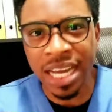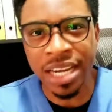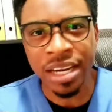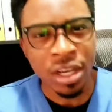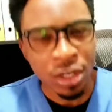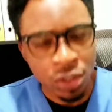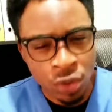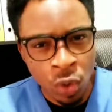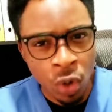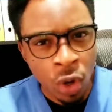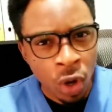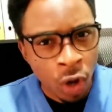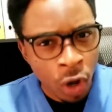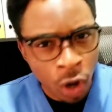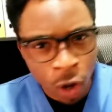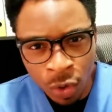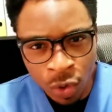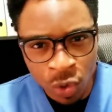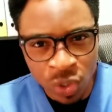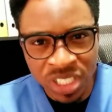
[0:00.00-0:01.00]
So all
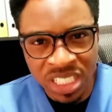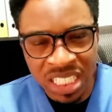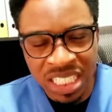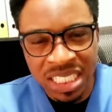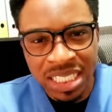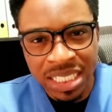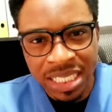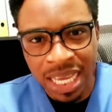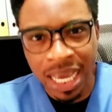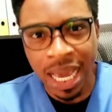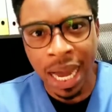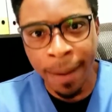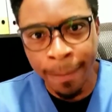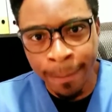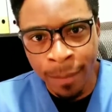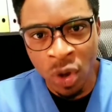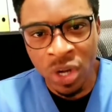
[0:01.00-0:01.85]
those things, they among